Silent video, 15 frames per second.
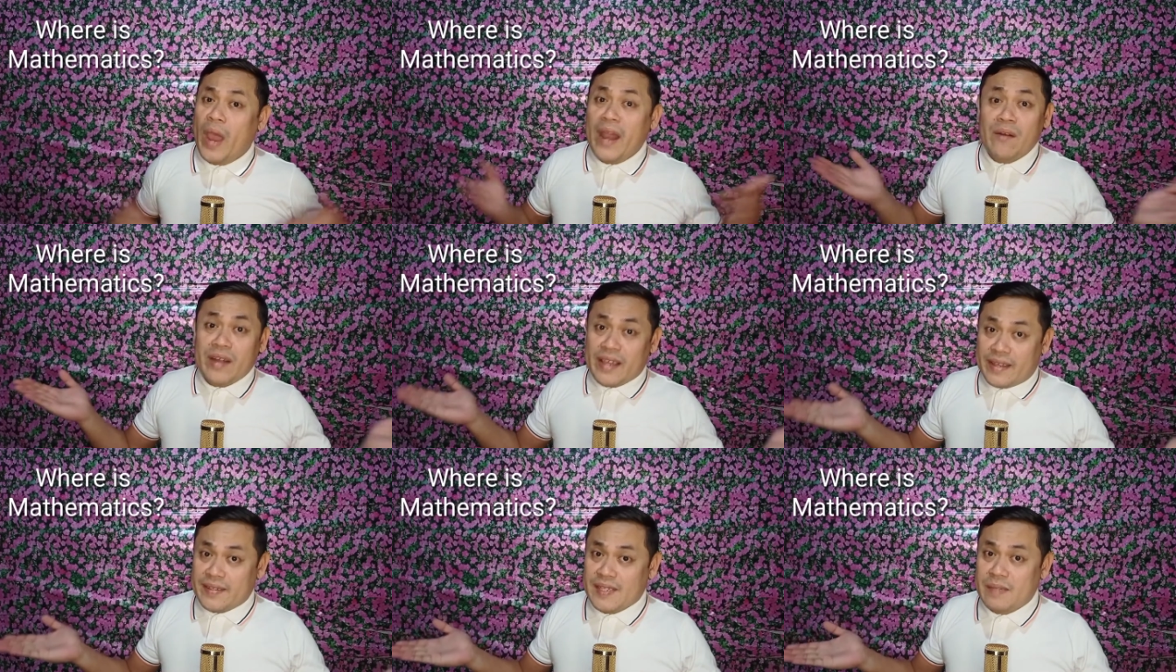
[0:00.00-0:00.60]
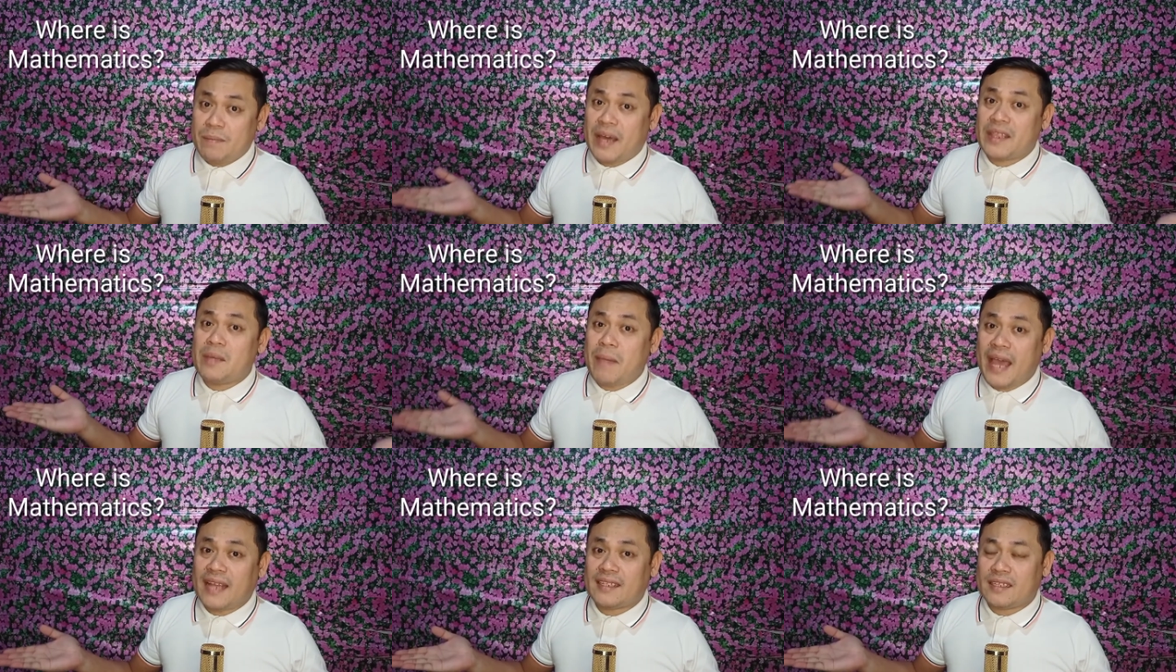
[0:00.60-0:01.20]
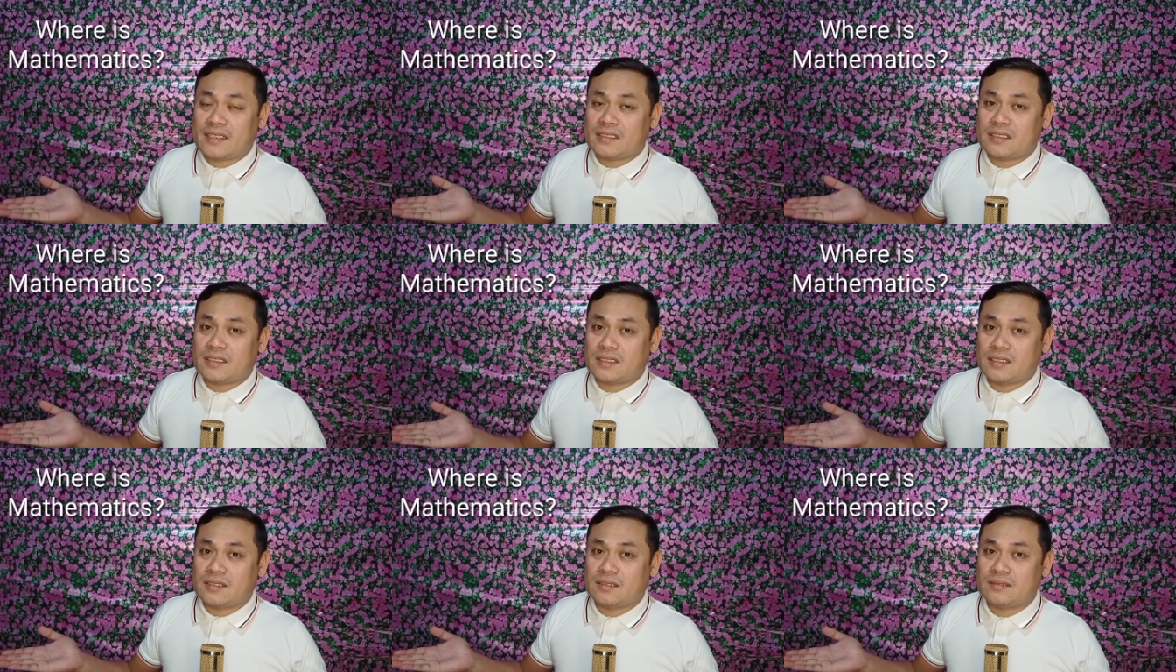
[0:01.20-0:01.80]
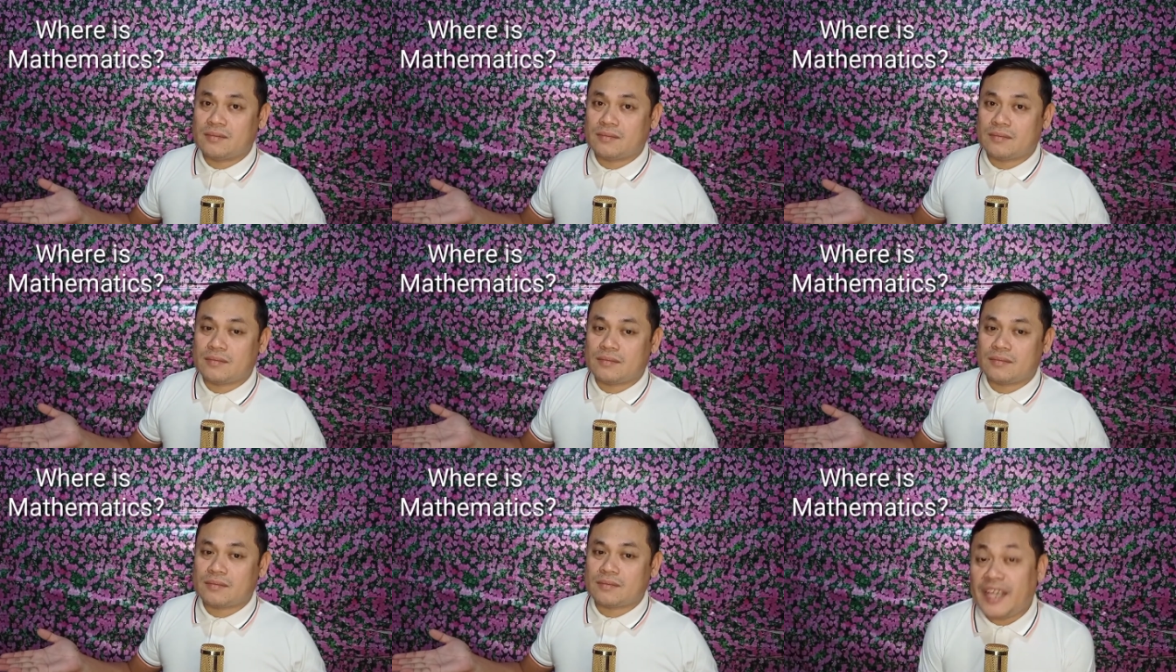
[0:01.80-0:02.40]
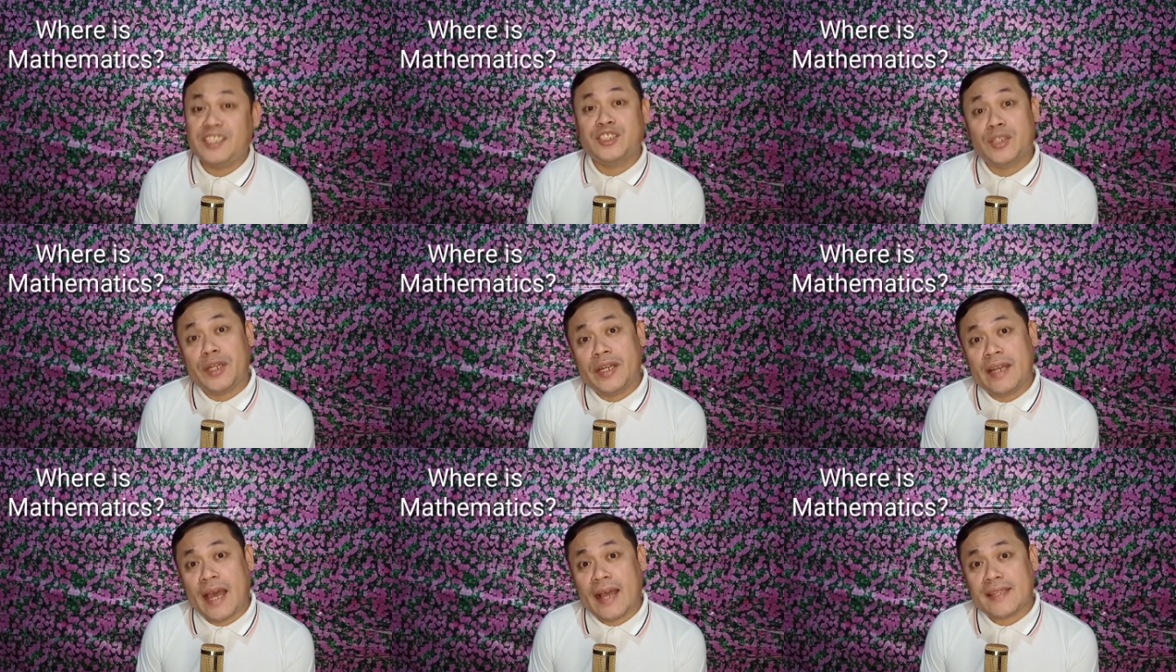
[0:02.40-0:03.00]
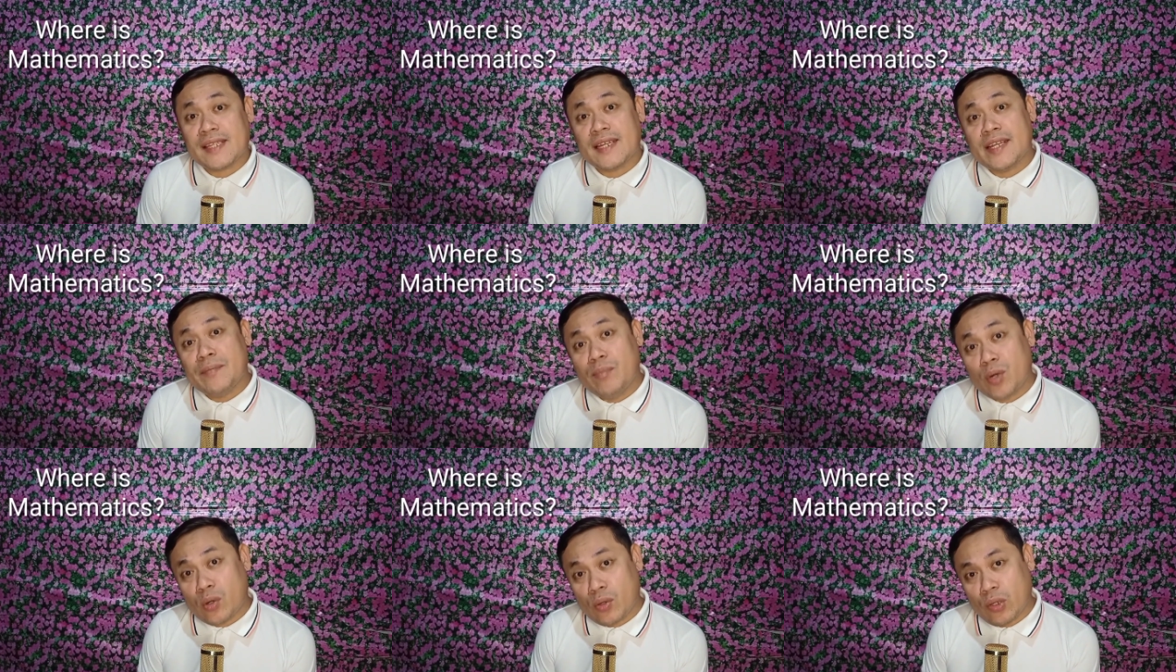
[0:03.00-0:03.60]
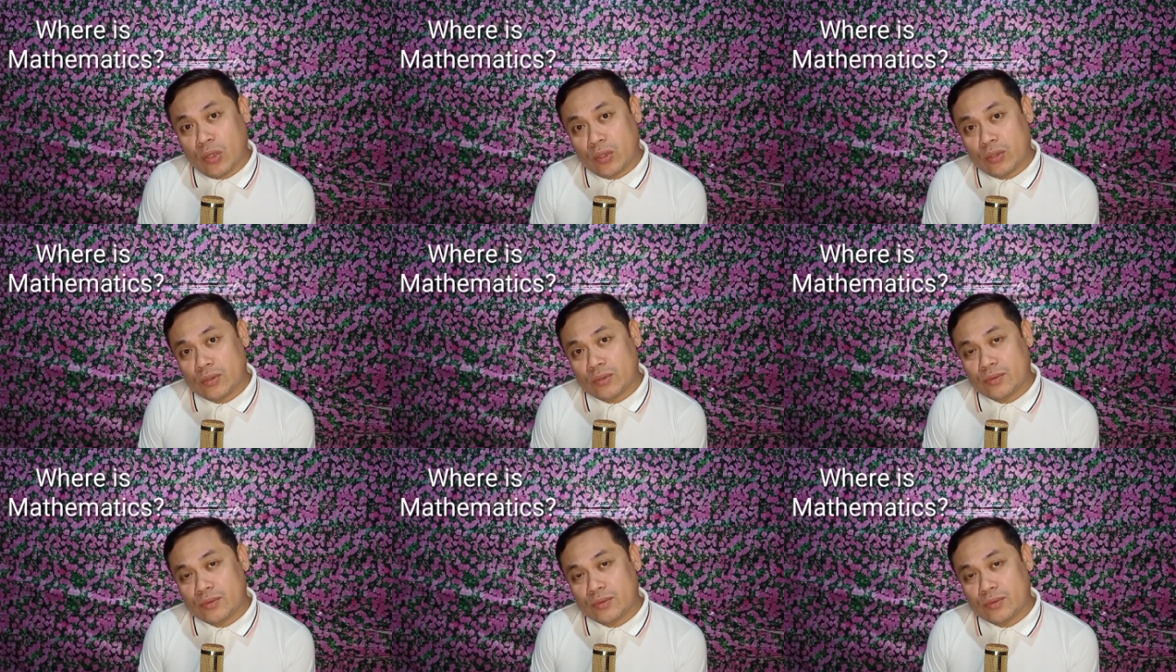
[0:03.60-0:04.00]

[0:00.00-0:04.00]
Where is mathematics? Ay sir, nasa libro